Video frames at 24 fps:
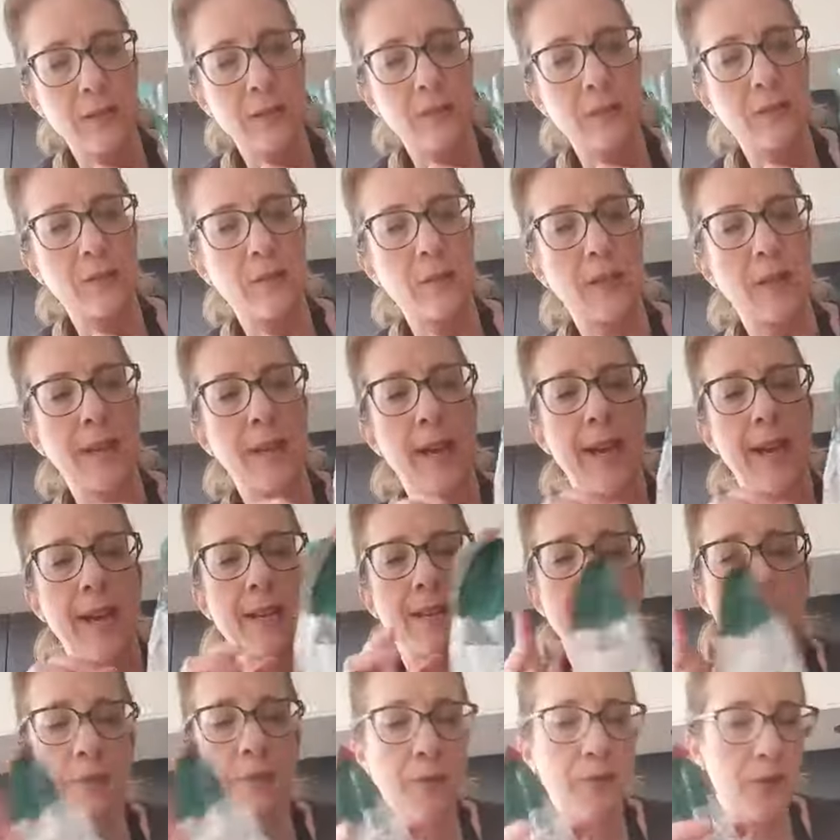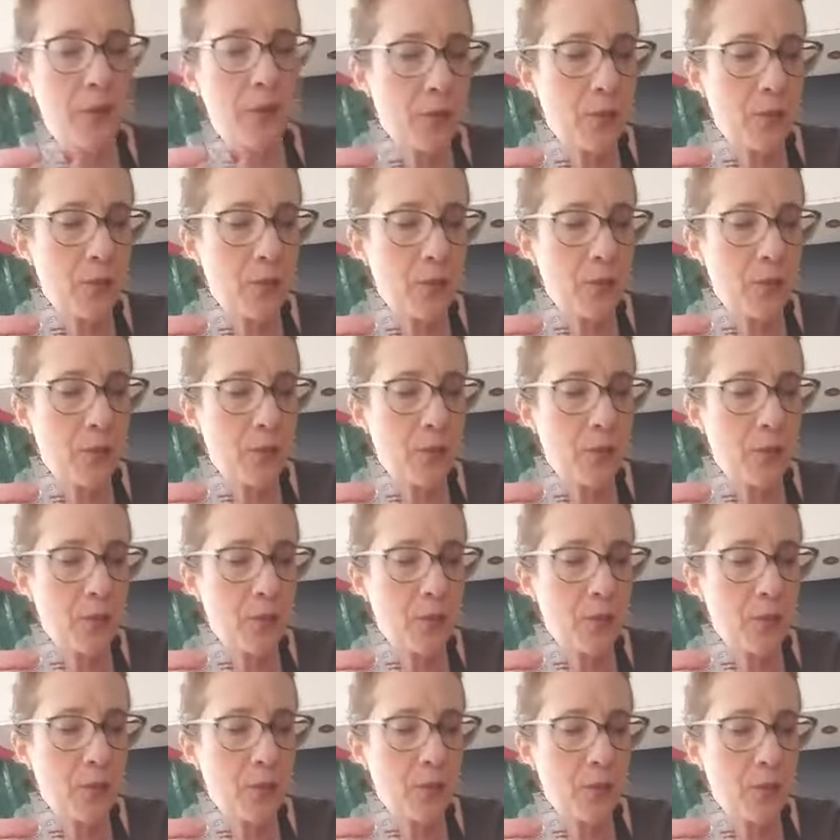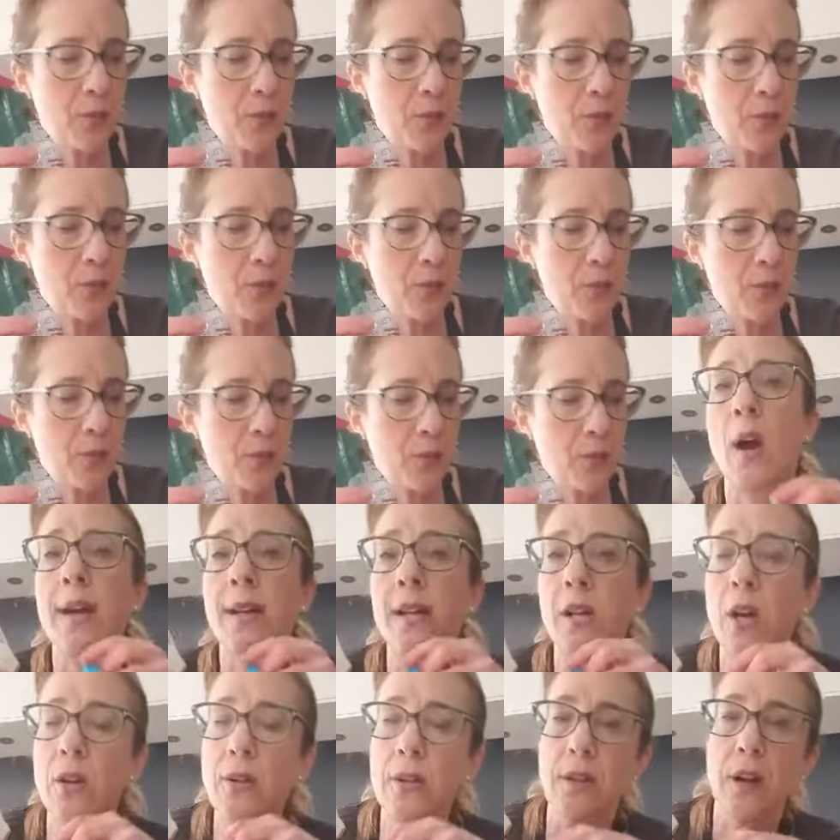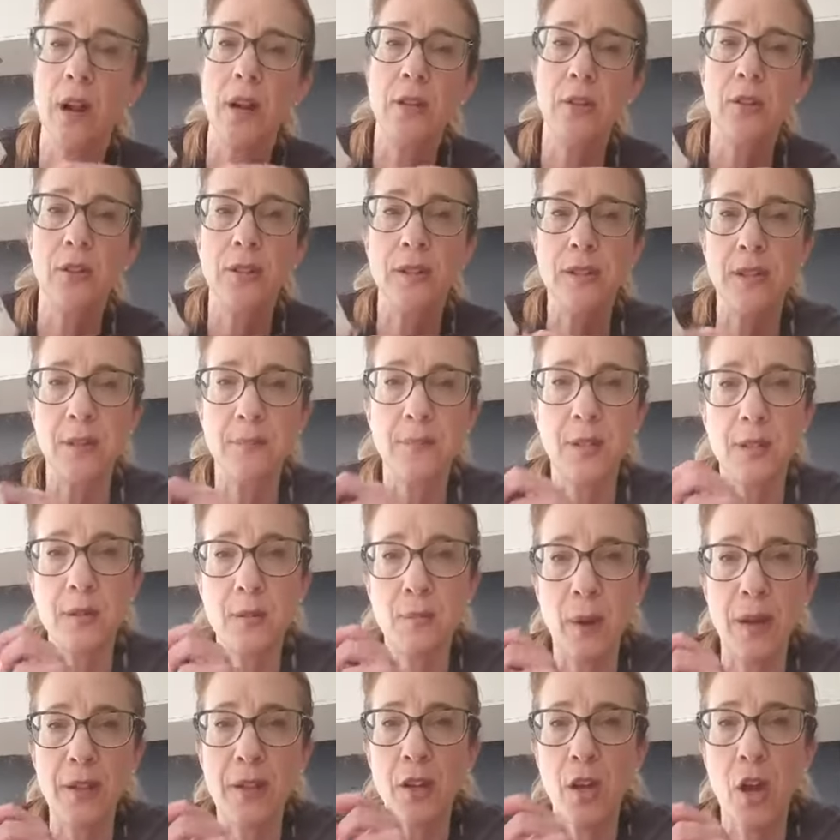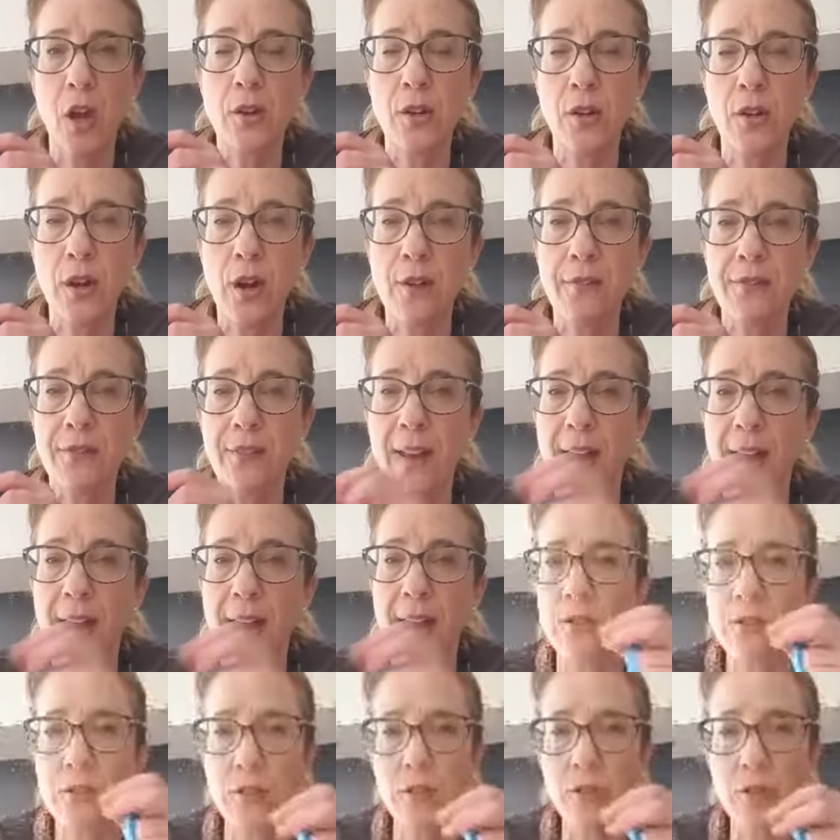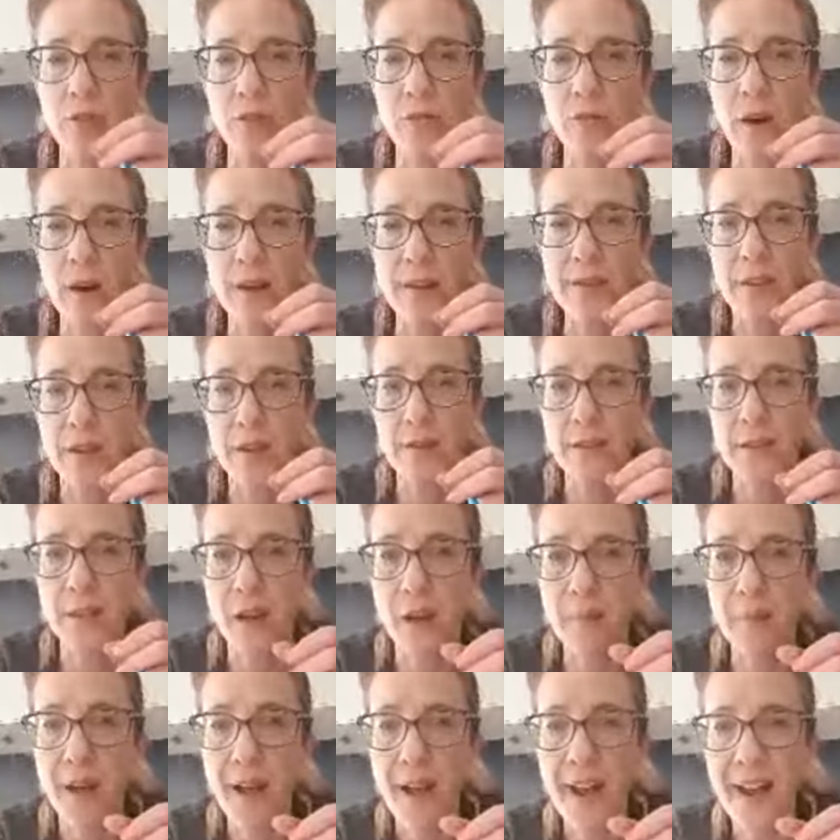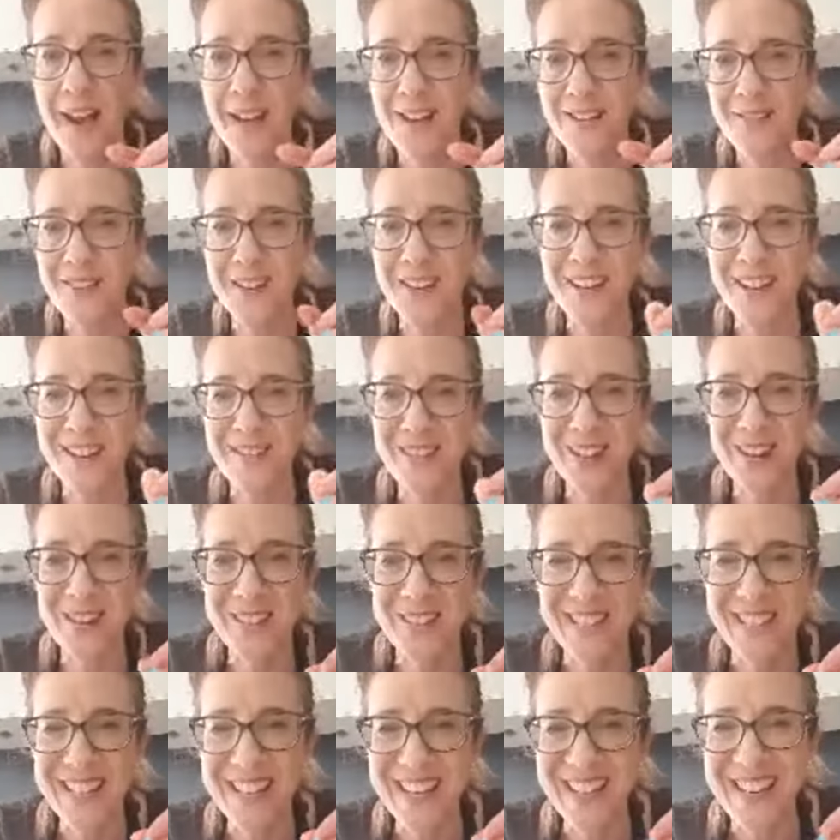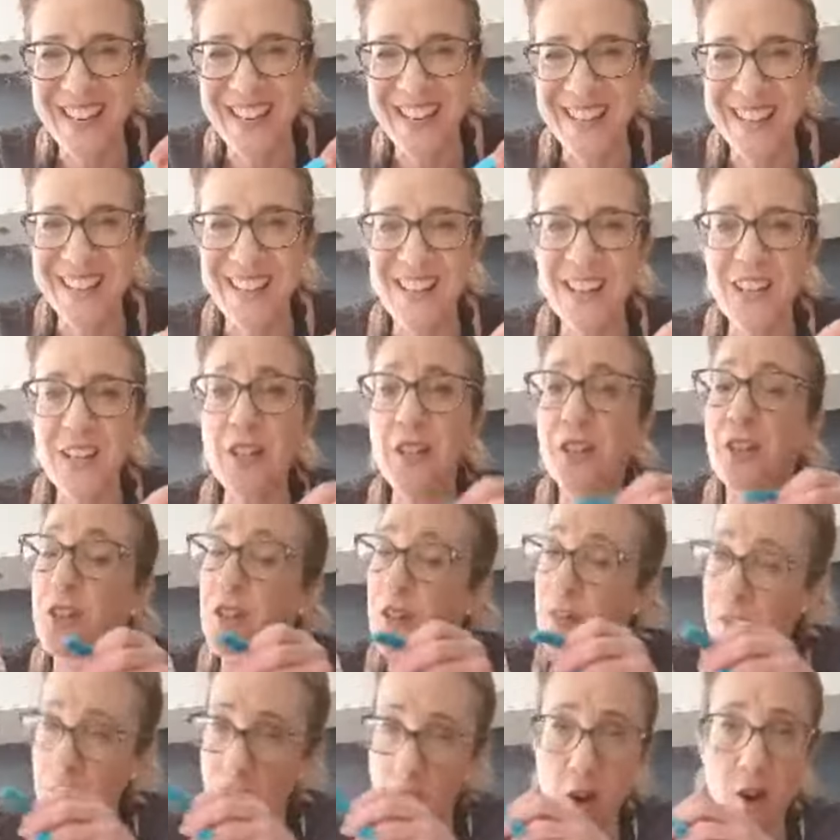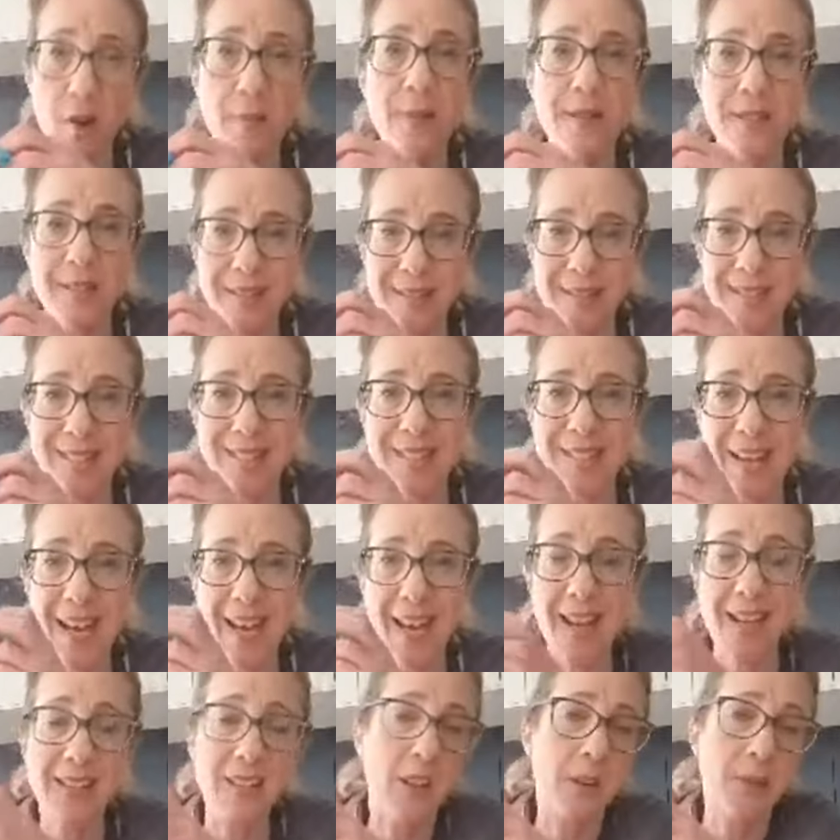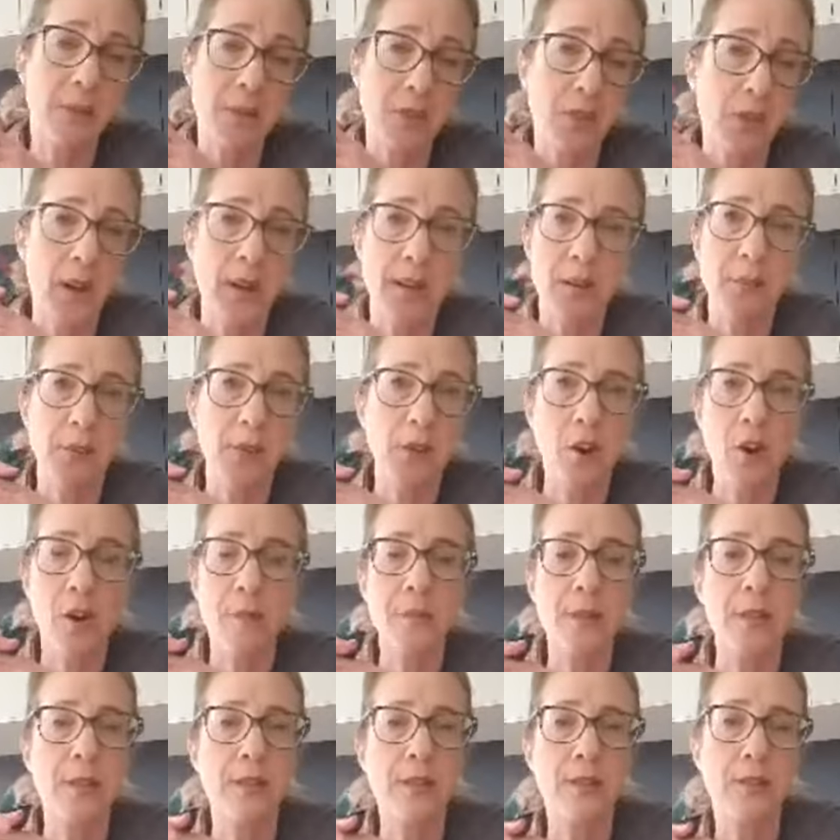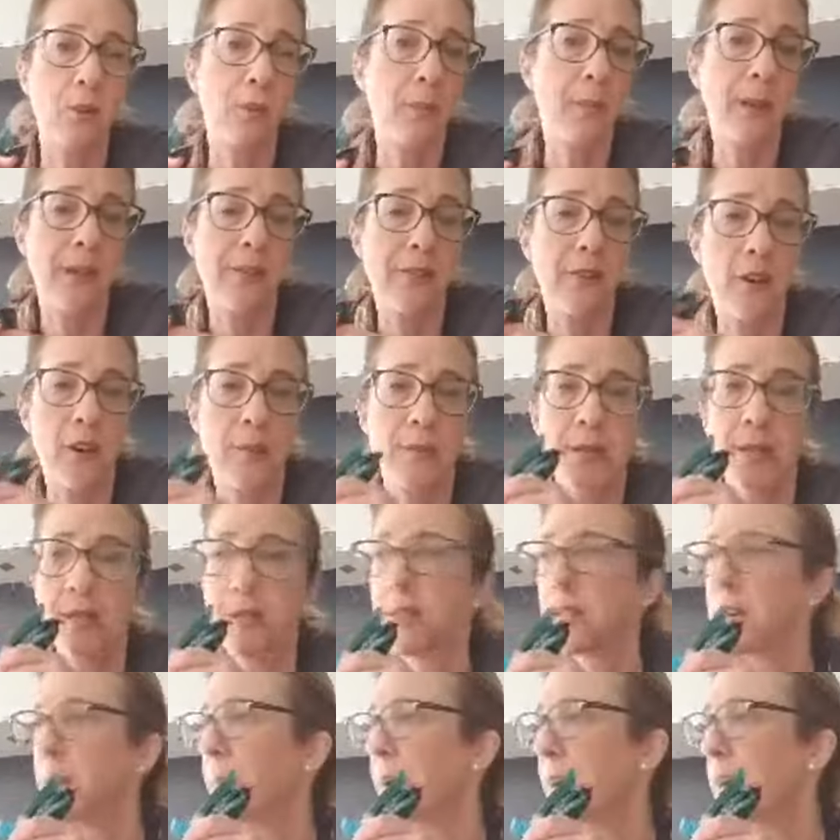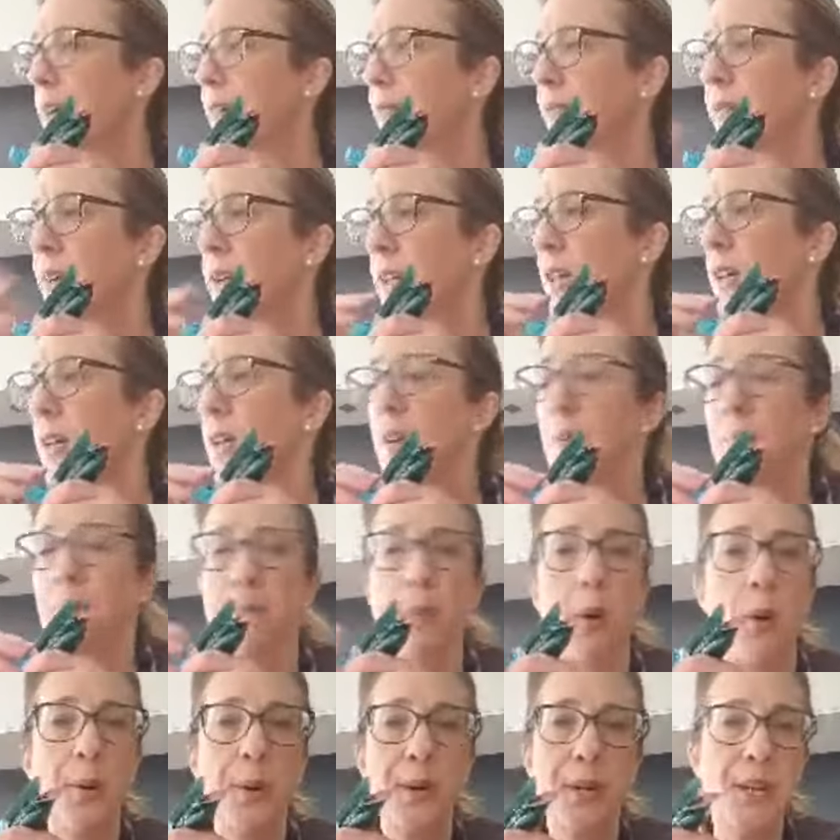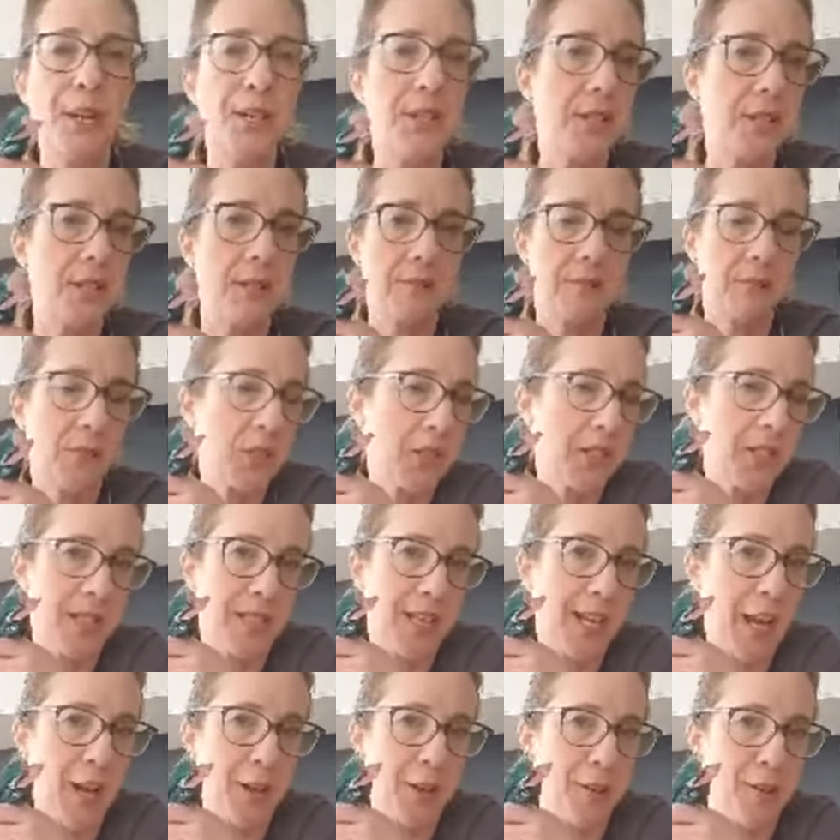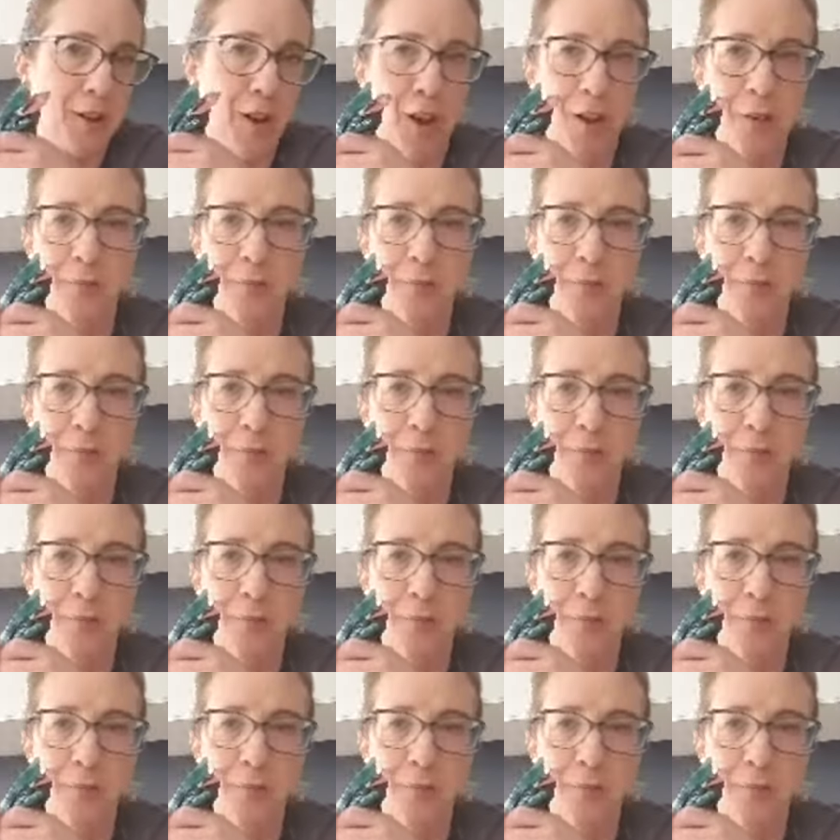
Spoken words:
Okay, and some of you fried coconut, you can sometimes buy the coconut flakes and you could grind those up. Hi Henry and Rosie. You can use almonds instead. I would try with almonds, or a bit of almonds and a bit of porridge, and just see how you go.